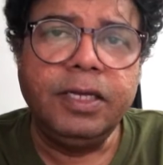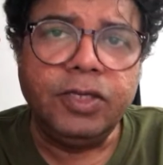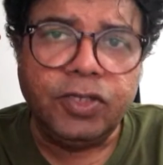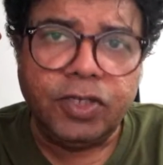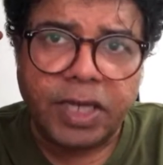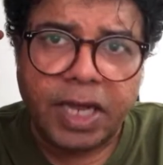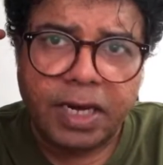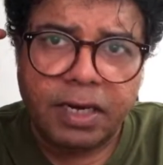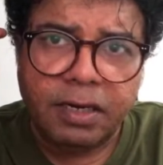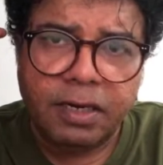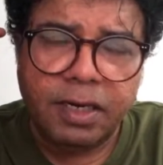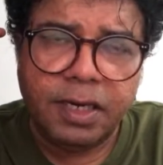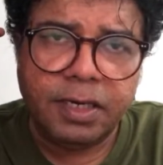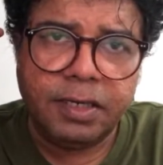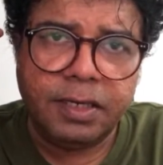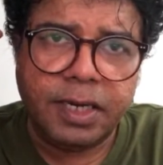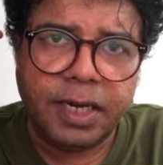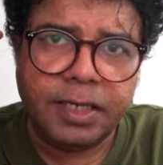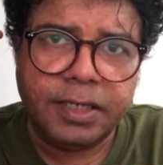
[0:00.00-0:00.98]
channel,
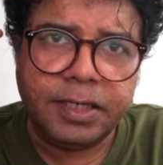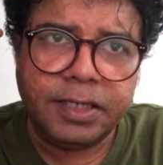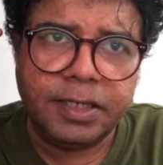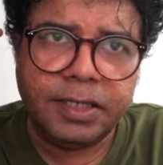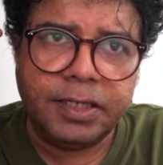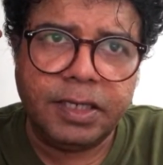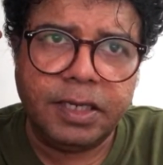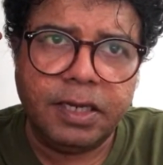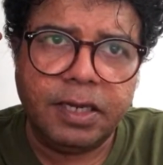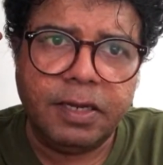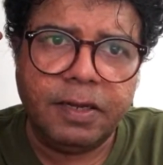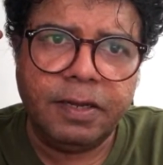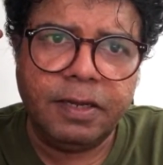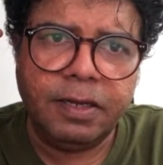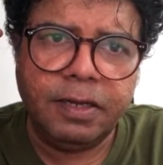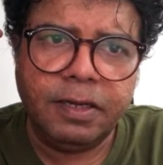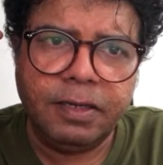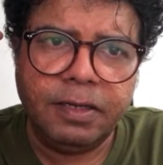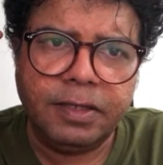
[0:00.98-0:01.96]
and that's
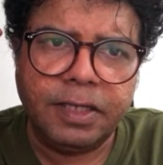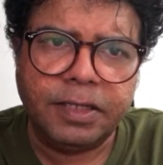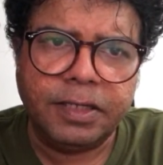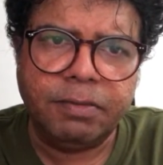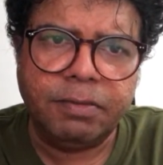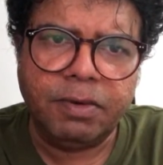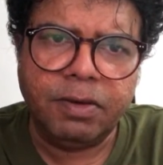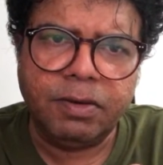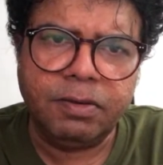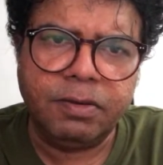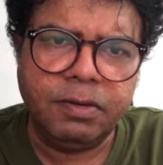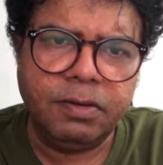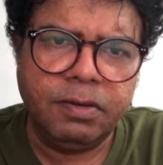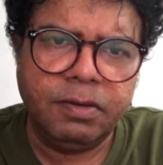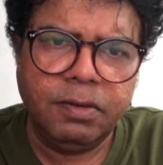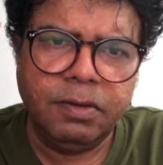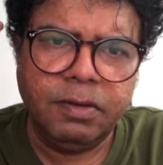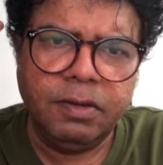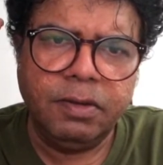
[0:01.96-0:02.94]
about
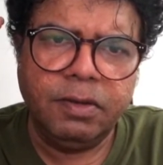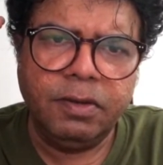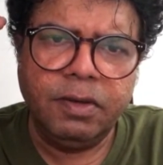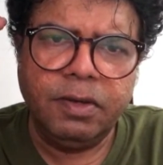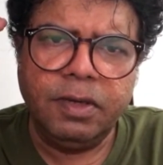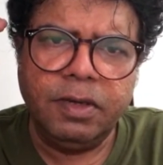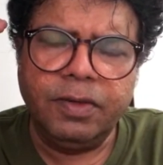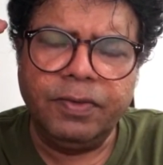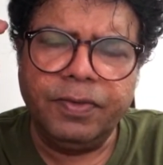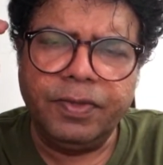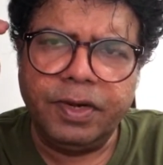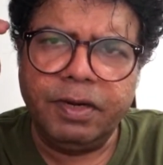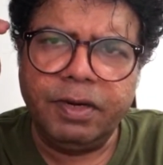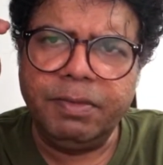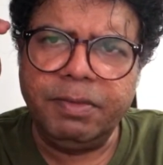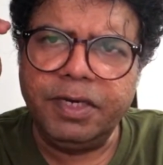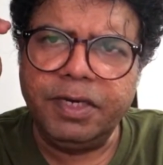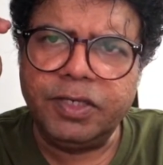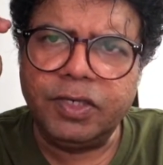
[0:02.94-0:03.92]
30
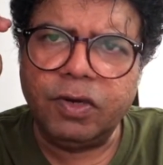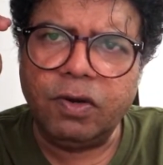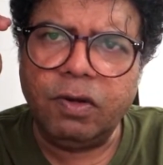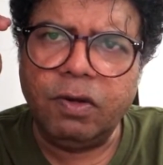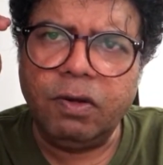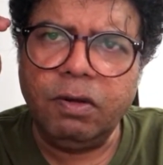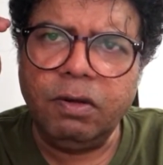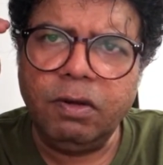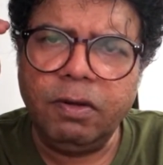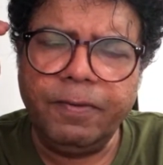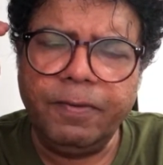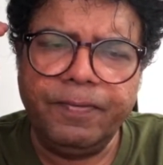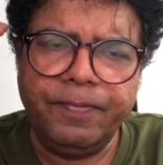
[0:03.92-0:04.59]
minutes long.